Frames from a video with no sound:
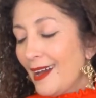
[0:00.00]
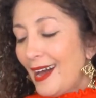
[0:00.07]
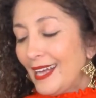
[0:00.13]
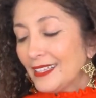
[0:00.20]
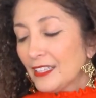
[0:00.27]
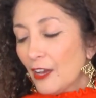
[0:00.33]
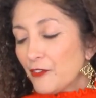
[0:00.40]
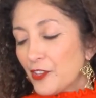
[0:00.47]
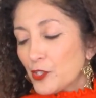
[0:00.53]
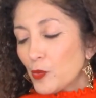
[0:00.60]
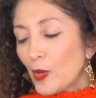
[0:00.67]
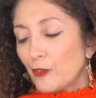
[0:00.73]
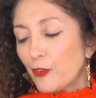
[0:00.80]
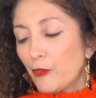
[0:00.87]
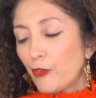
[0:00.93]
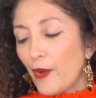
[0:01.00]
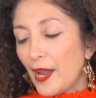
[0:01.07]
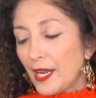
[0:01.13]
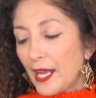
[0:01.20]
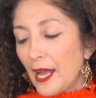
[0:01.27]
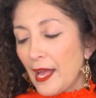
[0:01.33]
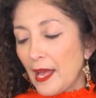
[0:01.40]
I love this one from
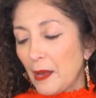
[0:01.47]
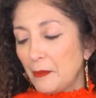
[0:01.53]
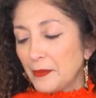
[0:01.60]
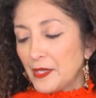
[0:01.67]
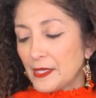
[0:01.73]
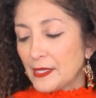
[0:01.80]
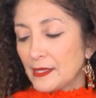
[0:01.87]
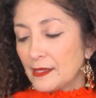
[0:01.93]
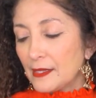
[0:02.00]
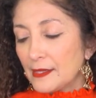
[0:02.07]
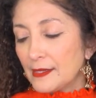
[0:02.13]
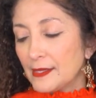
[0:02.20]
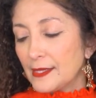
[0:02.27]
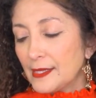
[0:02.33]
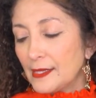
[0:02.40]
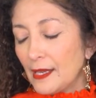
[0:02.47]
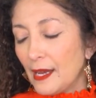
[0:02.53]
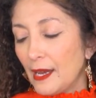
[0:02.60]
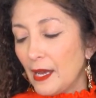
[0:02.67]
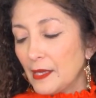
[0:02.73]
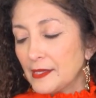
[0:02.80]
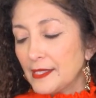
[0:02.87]
Veronica M. This is the
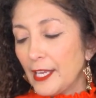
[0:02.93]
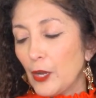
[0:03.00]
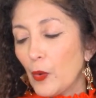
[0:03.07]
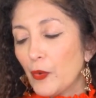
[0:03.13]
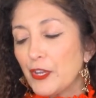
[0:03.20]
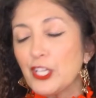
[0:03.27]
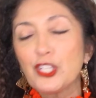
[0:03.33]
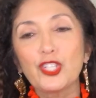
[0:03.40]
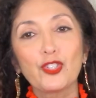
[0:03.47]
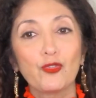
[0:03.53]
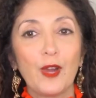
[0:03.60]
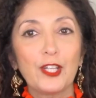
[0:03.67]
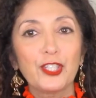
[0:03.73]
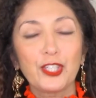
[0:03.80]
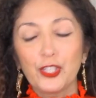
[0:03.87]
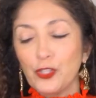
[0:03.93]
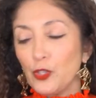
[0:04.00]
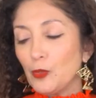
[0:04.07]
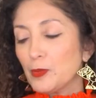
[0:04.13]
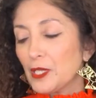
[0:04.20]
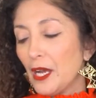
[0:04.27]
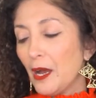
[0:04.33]
uh, Sayori stretch
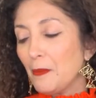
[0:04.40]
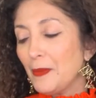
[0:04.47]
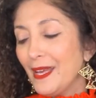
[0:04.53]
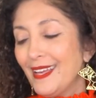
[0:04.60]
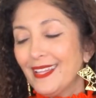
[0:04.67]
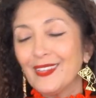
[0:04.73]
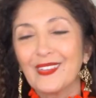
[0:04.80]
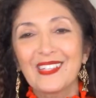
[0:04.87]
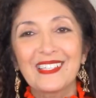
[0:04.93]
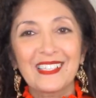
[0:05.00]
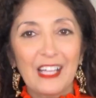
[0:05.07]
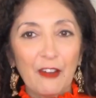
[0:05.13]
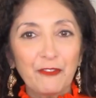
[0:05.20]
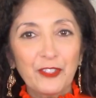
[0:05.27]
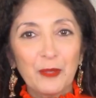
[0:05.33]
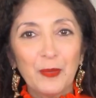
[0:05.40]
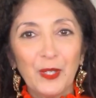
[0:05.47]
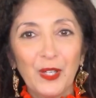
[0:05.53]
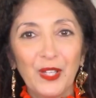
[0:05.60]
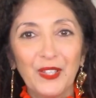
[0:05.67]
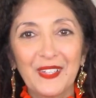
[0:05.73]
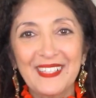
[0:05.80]
tube top. Looks
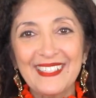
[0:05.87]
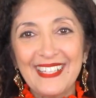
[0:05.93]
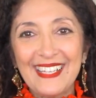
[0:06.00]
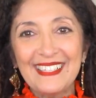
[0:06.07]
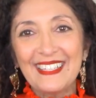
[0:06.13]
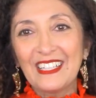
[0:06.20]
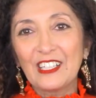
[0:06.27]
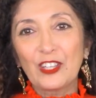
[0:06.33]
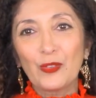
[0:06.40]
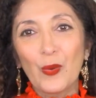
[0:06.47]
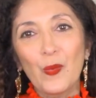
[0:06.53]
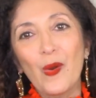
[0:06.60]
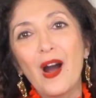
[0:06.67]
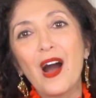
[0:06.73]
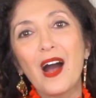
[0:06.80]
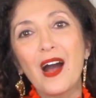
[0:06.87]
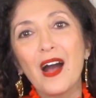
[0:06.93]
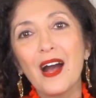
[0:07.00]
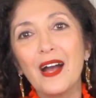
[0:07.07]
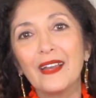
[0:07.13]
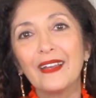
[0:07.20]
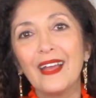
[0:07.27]
comfortable, looks easy to throw
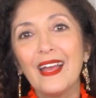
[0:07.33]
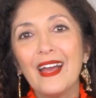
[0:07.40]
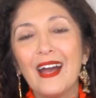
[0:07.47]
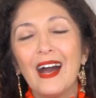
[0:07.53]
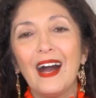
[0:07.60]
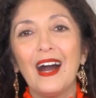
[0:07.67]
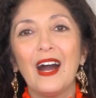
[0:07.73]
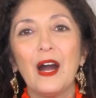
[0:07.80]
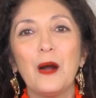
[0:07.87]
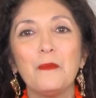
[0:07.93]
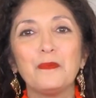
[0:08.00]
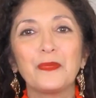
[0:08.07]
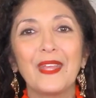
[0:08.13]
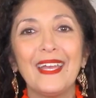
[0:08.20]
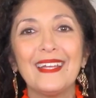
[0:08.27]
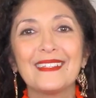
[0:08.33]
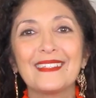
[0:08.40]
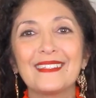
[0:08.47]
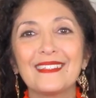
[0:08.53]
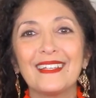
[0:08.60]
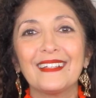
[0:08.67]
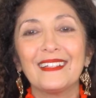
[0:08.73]
on. Um,
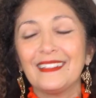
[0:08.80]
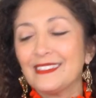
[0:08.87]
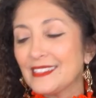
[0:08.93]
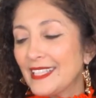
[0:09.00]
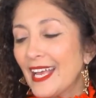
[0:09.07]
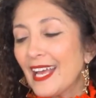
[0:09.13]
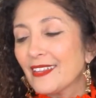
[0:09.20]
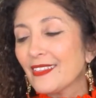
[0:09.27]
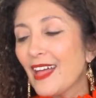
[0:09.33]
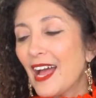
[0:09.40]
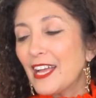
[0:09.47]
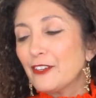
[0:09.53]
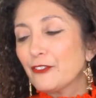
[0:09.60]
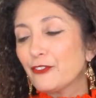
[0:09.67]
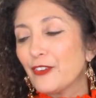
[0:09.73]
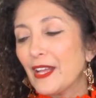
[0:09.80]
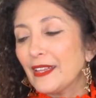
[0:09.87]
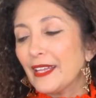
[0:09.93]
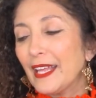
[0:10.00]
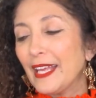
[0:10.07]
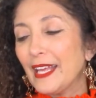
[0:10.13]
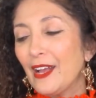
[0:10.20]
it's tan line
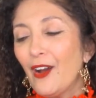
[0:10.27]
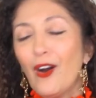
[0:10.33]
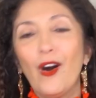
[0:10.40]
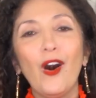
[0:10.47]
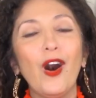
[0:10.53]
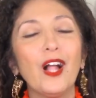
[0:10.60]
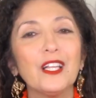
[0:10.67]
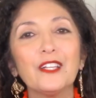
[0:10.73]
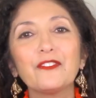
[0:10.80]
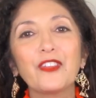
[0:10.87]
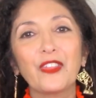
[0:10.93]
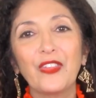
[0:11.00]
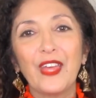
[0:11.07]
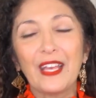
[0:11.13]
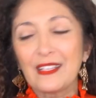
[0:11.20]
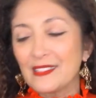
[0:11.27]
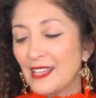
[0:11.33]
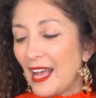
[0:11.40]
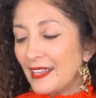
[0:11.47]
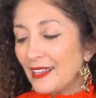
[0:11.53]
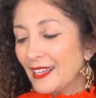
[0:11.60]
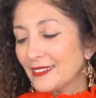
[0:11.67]
friendly, all of the things.
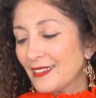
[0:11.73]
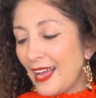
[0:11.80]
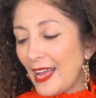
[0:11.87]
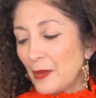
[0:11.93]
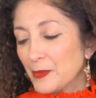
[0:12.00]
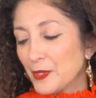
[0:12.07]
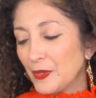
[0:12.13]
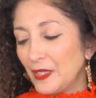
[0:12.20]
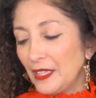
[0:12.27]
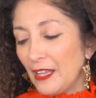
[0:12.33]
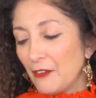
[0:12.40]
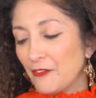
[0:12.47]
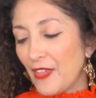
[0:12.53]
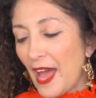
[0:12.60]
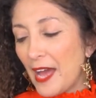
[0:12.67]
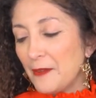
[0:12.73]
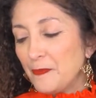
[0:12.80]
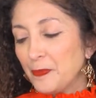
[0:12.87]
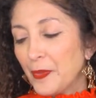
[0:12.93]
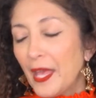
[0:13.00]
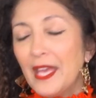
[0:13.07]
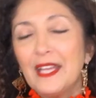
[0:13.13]
I, I, I absolutely love that.
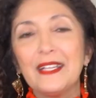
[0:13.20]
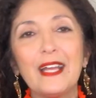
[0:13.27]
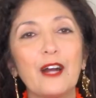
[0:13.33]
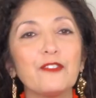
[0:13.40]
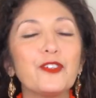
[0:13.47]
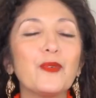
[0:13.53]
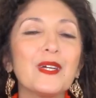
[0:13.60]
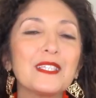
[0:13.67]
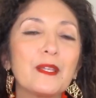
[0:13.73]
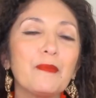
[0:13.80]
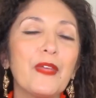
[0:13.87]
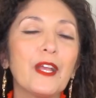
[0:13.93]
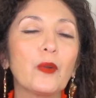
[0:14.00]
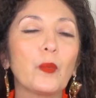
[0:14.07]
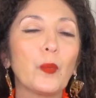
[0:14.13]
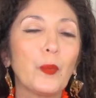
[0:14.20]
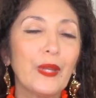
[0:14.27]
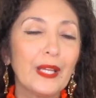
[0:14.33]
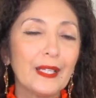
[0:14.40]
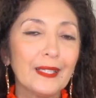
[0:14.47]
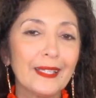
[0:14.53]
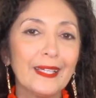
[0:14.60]
Now, if you want something
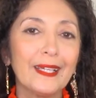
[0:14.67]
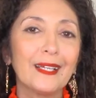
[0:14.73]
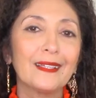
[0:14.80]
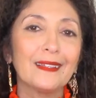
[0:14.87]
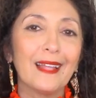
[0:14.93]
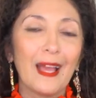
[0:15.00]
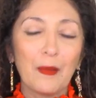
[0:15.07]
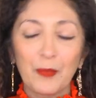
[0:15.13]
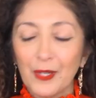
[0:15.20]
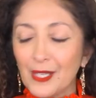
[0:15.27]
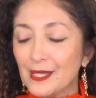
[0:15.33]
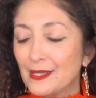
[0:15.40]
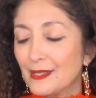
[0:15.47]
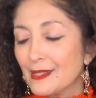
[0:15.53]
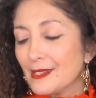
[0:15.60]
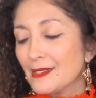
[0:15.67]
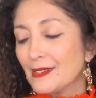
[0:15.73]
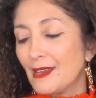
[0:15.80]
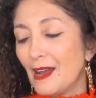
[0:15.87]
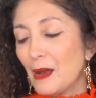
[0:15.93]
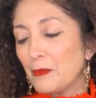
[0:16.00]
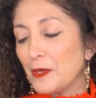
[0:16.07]
really glamorous, this
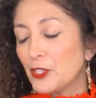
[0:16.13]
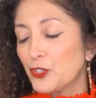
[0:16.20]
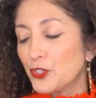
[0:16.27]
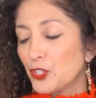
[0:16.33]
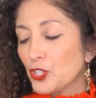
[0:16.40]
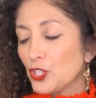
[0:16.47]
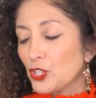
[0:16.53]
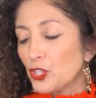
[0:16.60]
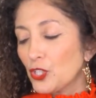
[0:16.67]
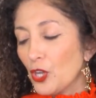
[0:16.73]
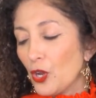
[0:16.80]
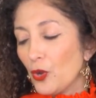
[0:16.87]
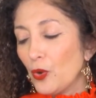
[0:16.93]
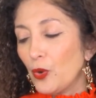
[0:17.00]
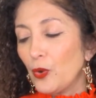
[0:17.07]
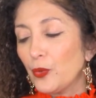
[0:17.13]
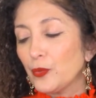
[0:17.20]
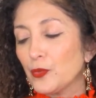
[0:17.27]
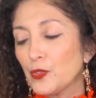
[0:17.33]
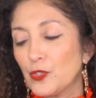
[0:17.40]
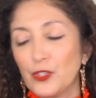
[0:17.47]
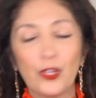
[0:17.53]
top is just so,
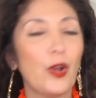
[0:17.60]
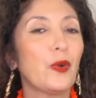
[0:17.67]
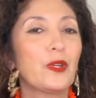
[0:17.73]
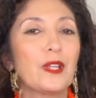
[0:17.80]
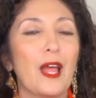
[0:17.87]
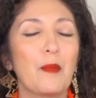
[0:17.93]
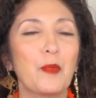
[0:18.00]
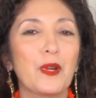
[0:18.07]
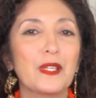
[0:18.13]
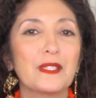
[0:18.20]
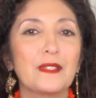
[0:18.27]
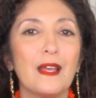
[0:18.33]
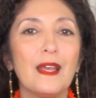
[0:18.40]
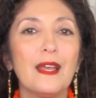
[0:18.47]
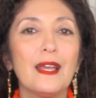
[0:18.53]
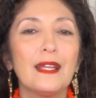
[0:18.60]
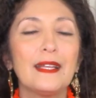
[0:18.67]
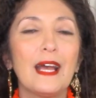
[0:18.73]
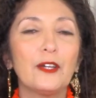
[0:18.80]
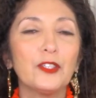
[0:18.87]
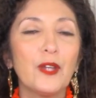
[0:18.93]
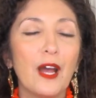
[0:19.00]
so glamorous.
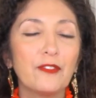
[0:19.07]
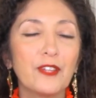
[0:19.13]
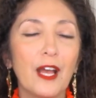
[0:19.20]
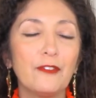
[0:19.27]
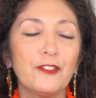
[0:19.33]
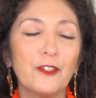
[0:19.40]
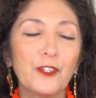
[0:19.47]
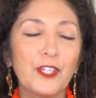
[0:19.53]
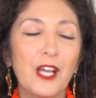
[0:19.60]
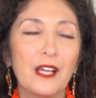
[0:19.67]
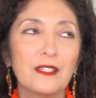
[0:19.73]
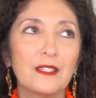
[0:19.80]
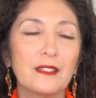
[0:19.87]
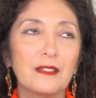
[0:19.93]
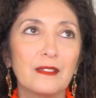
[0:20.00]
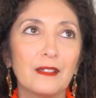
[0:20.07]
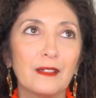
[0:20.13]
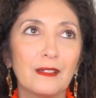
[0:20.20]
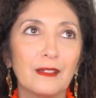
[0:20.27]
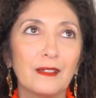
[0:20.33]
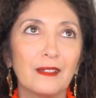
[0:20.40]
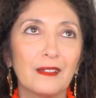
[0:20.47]
Now, you have to have no chest,
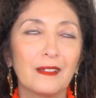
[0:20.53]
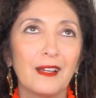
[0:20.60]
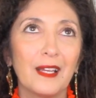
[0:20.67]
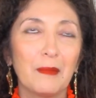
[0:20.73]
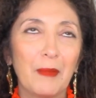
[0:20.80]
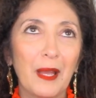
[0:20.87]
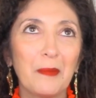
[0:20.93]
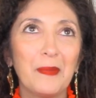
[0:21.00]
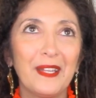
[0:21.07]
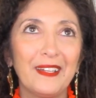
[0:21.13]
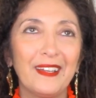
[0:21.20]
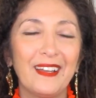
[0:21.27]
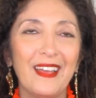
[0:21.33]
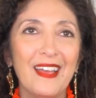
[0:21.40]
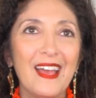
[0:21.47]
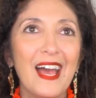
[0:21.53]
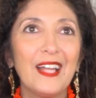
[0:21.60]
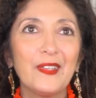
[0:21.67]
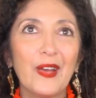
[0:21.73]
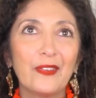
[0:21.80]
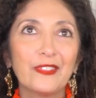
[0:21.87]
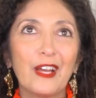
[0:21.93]
in my opinion, and
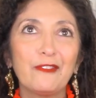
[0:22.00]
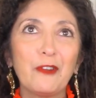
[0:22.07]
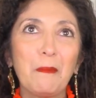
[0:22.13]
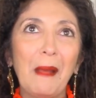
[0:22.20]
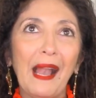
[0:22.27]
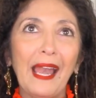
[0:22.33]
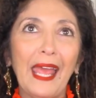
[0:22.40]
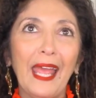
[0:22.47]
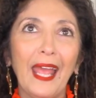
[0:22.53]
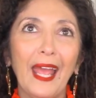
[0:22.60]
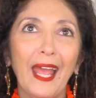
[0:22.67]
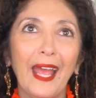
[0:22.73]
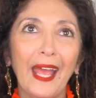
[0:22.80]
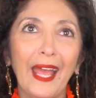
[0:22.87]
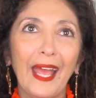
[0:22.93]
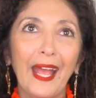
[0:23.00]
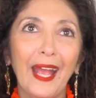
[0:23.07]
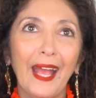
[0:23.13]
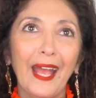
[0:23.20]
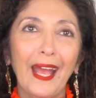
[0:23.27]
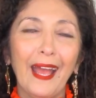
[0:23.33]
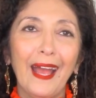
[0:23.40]
you have to have no belly.
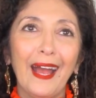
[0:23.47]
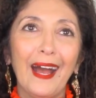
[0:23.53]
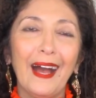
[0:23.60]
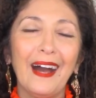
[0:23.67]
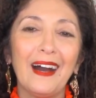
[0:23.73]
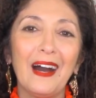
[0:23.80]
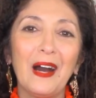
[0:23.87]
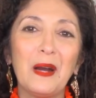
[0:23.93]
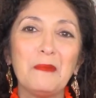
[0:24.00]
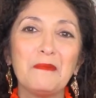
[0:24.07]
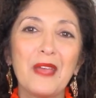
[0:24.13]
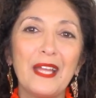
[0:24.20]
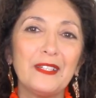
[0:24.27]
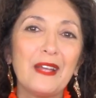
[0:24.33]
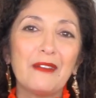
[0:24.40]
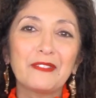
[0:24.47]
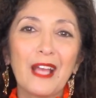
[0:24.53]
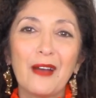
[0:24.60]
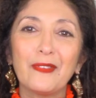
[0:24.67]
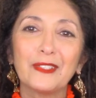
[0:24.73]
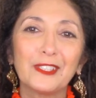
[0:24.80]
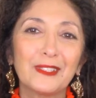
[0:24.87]
Um, and you have to
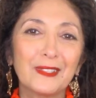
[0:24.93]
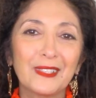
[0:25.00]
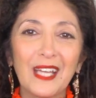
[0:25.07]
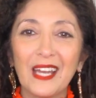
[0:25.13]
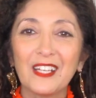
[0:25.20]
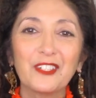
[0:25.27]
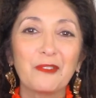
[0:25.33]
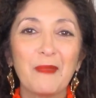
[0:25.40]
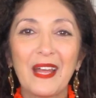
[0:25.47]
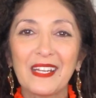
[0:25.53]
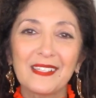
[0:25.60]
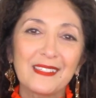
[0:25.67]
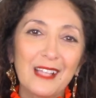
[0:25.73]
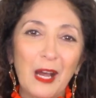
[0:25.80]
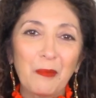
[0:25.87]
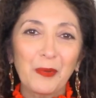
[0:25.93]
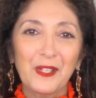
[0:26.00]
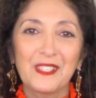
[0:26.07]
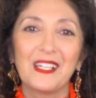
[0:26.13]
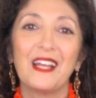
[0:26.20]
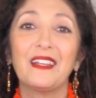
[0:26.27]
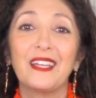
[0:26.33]
have a kind of dramatic style
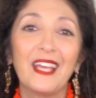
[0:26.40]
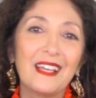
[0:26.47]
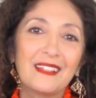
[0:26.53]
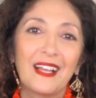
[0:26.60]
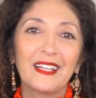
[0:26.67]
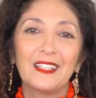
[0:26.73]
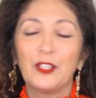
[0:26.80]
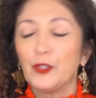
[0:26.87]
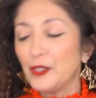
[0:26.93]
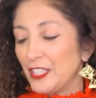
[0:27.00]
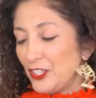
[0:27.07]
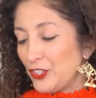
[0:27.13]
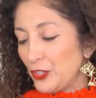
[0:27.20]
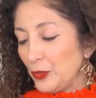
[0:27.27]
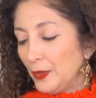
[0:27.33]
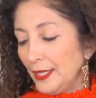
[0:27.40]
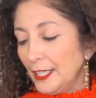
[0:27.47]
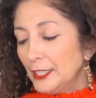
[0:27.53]
personality, as I clearly do.